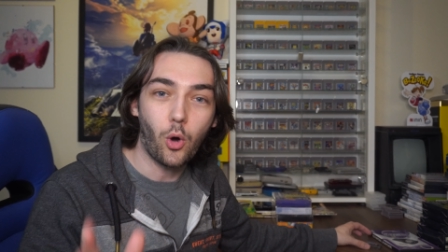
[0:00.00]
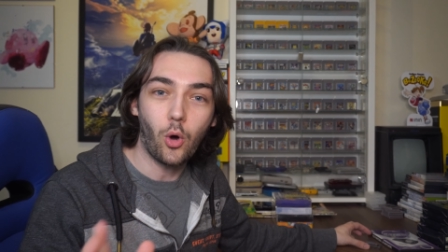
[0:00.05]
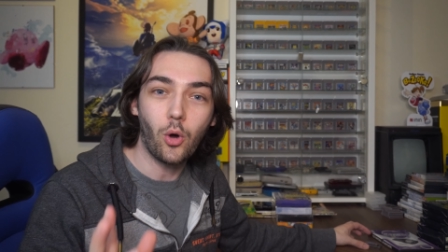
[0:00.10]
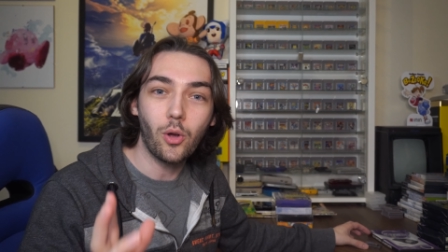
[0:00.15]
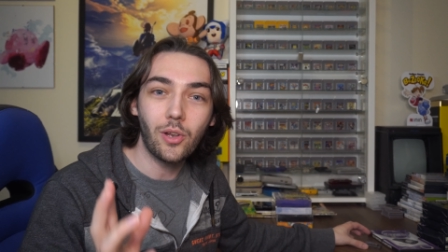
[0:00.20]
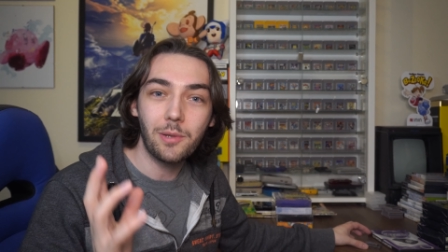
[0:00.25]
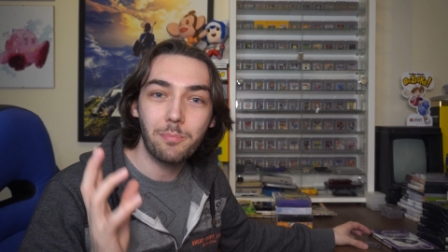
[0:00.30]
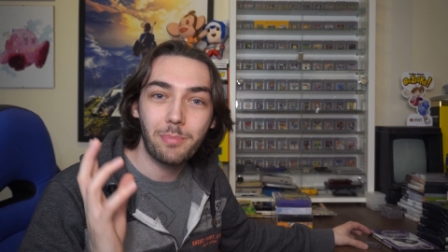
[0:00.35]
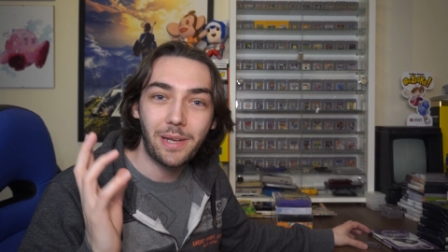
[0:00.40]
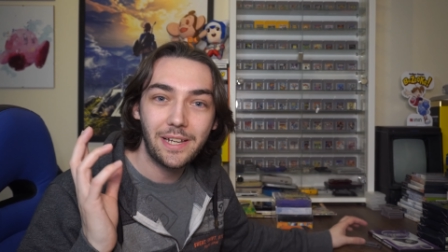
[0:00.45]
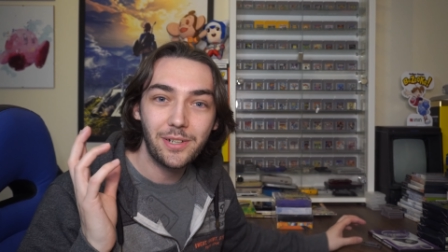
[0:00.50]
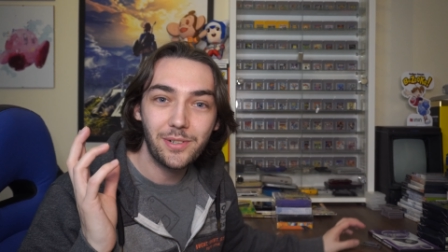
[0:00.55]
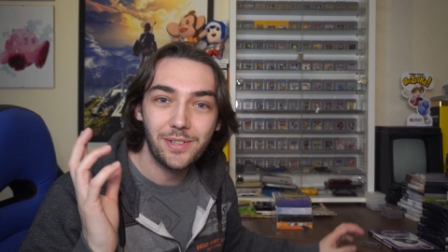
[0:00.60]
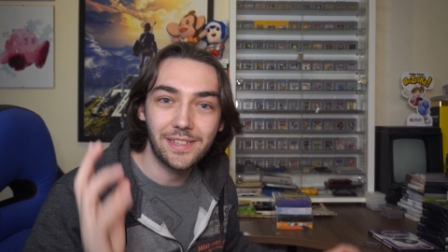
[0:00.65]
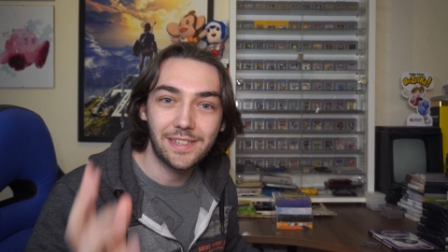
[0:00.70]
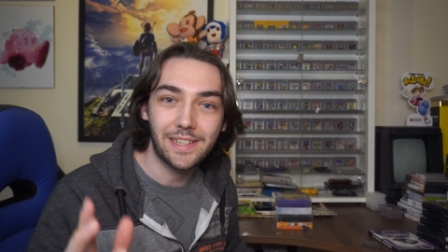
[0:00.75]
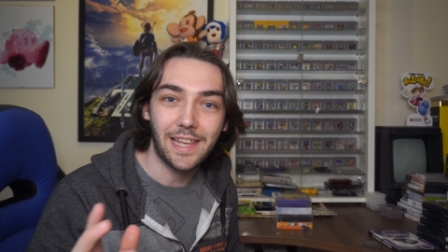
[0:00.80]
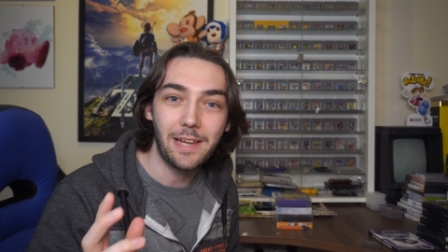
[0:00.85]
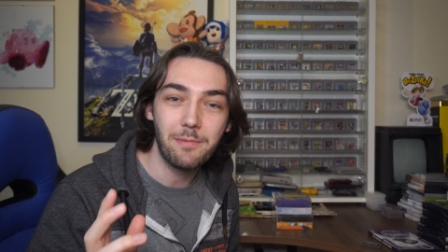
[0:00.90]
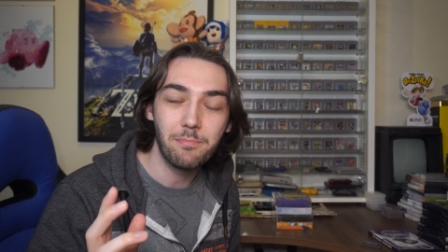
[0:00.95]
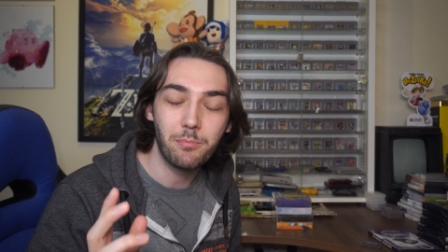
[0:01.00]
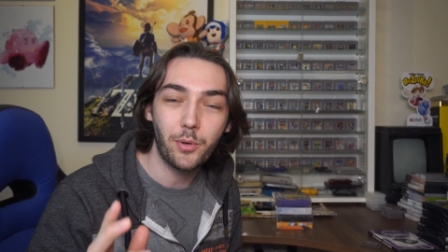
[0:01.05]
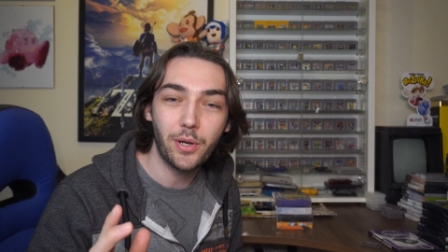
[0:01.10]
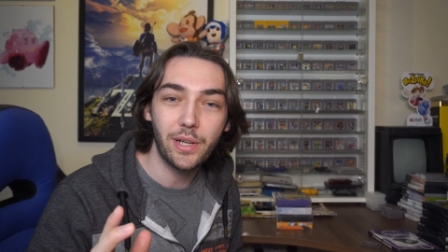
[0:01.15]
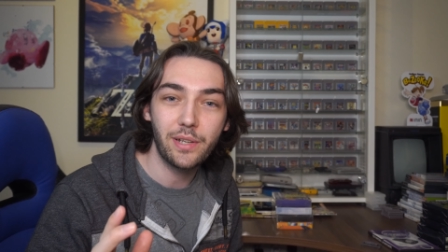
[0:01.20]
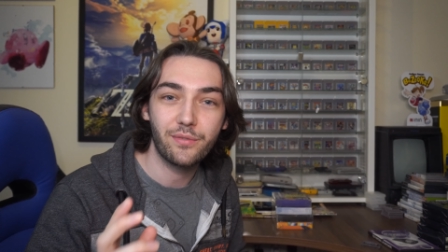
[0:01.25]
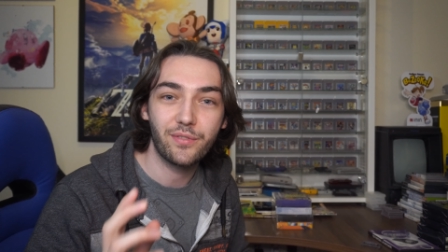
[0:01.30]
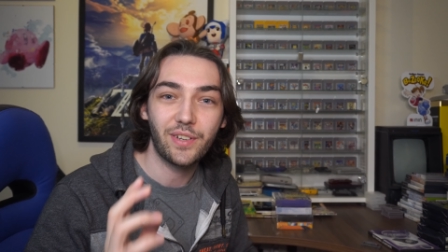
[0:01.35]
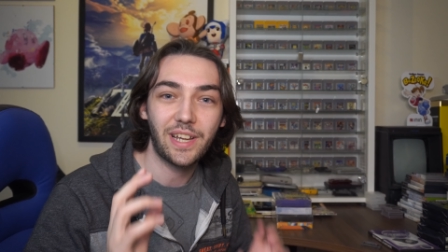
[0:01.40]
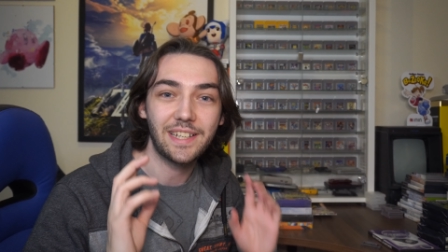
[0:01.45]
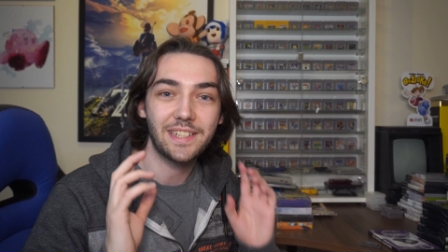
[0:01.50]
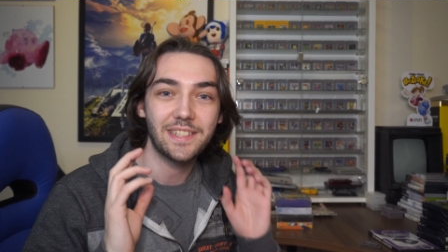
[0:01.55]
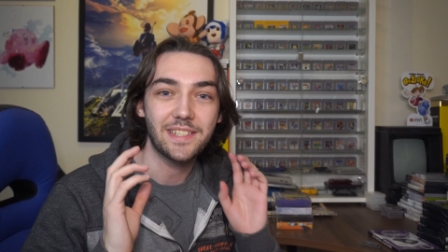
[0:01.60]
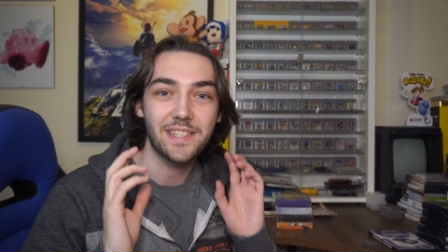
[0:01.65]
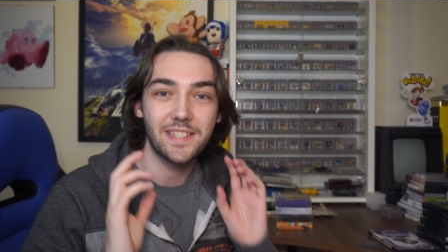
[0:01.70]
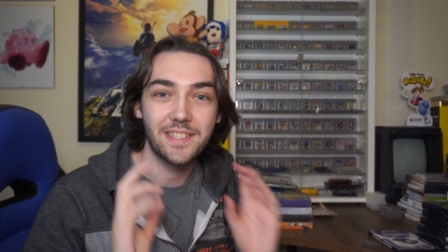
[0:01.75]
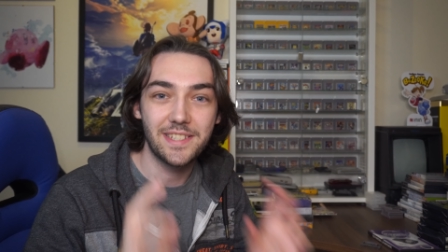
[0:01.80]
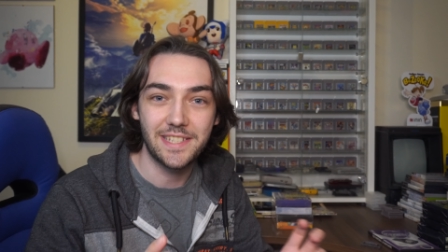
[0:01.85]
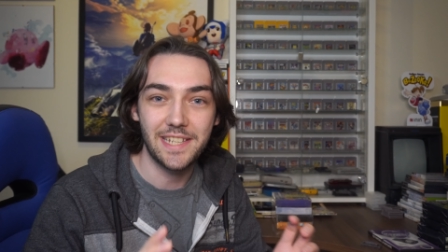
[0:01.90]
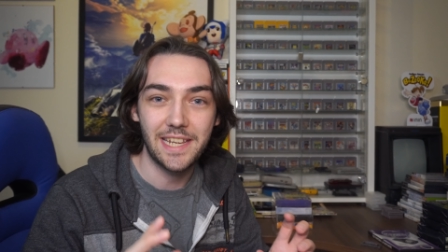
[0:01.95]
all about Game Boy
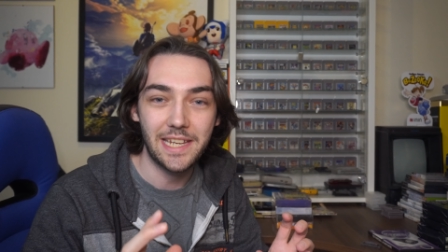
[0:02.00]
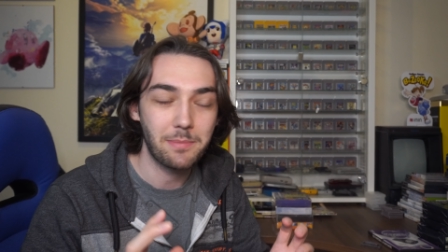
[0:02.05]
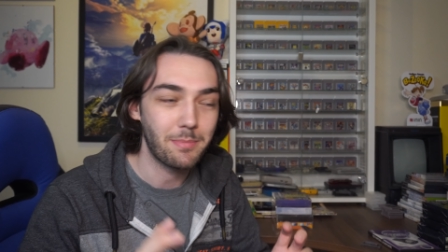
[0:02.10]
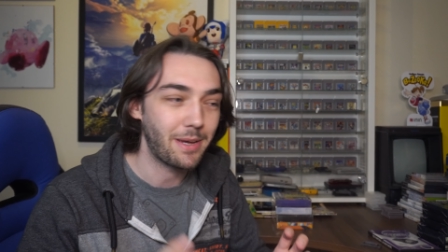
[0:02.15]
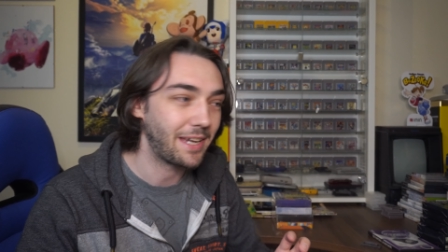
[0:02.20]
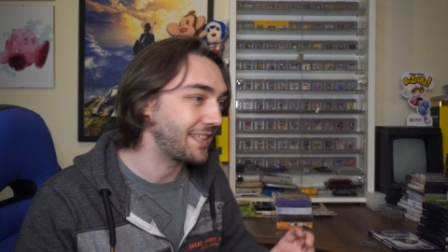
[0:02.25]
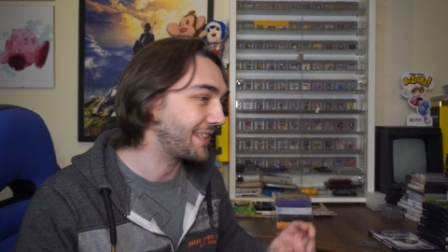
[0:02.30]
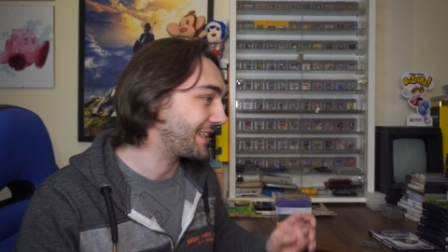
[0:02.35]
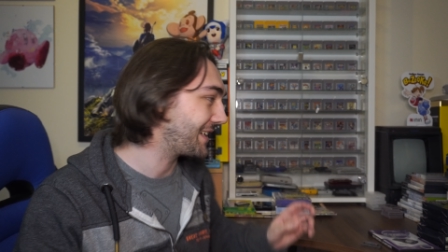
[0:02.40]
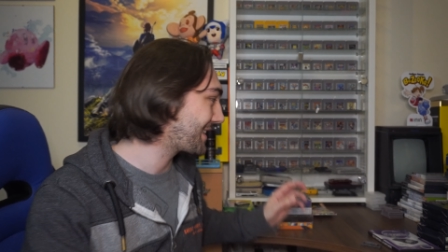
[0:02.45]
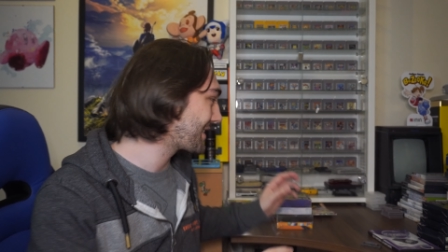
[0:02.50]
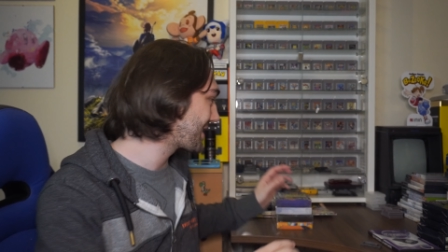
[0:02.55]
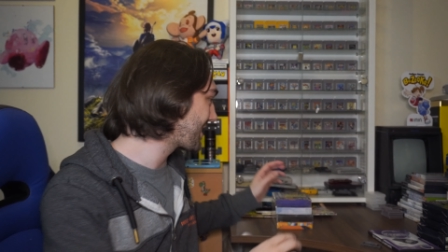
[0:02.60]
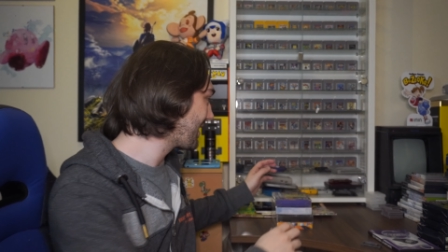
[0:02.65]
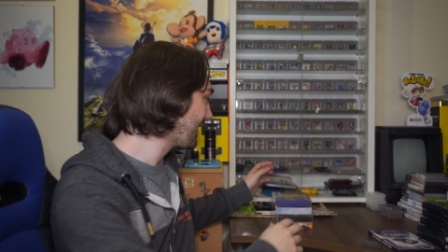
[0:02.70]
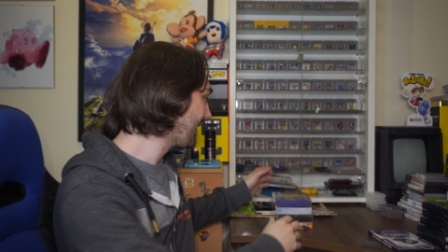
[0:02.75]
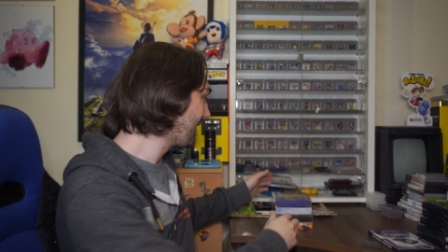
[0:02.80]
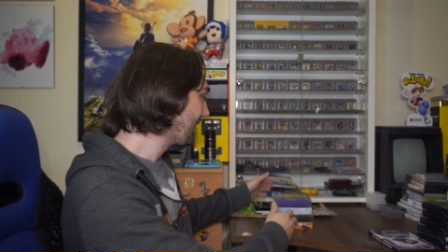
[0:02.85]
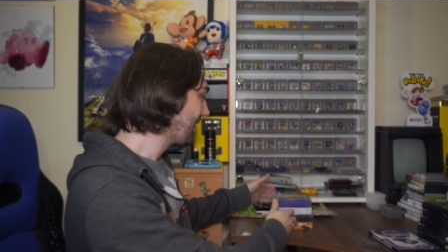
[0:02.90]
Advance Demakes.